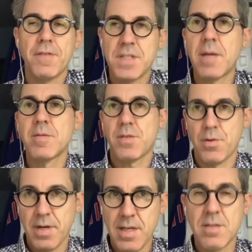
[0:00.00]
Oftentimes
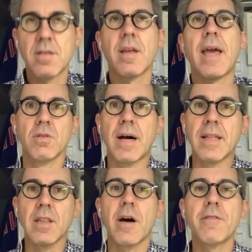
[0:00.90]
there is.
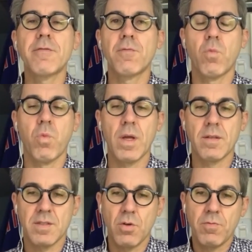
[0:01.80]
I love,
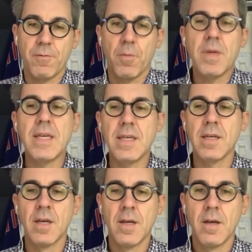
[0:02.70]
so for me,